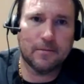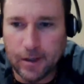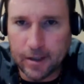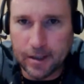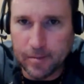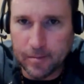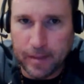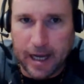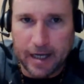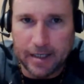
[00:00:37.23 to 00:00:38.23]
welcome
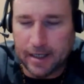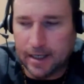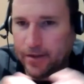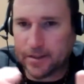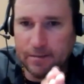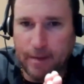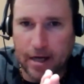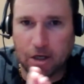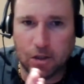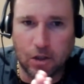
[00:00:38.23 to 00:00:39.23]
back. This is
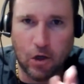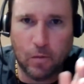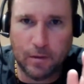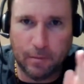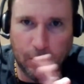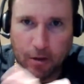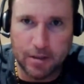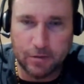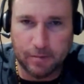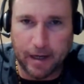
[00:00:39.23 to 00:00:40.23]
Michael Cologne with
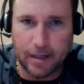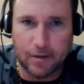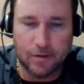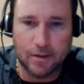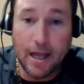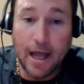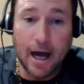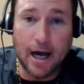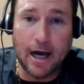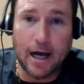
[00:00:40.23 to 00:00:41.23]
Mimosas with Michael.
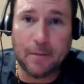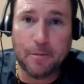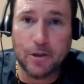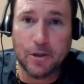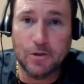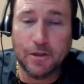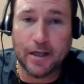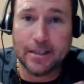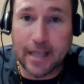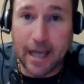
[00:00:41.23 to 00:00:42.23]
A couple of new
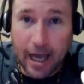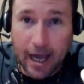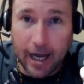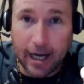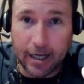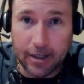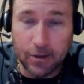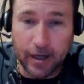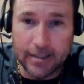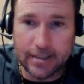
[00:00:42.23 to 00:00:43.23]
things. I got a
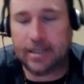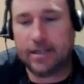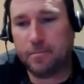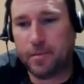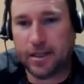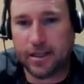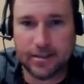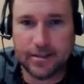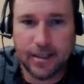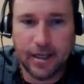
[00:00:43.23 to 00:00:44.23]
new headset because